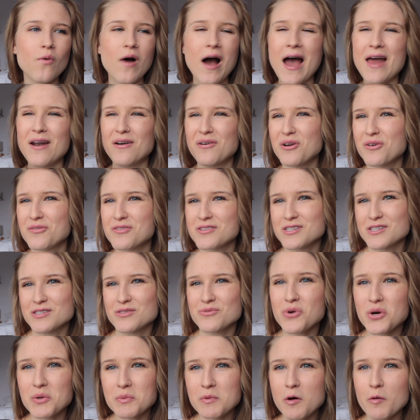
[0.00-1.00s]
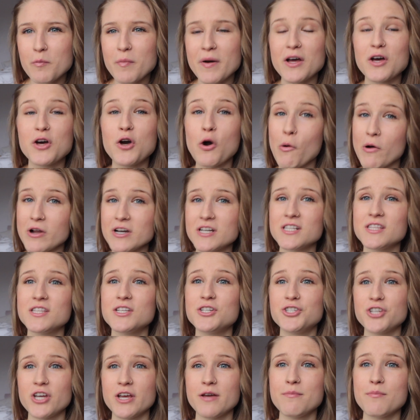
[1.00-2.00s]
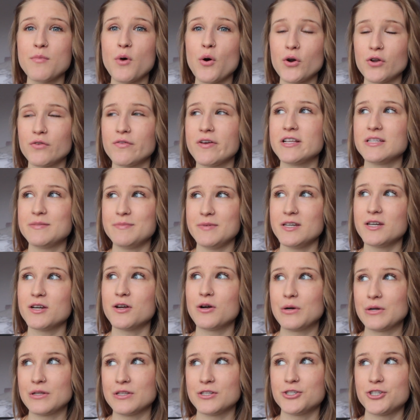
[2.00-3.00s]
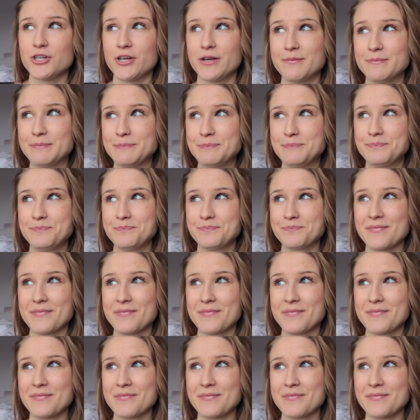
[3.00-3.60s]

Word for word: I don't know if this is normal, but going to the gym motivates me to go to the gym.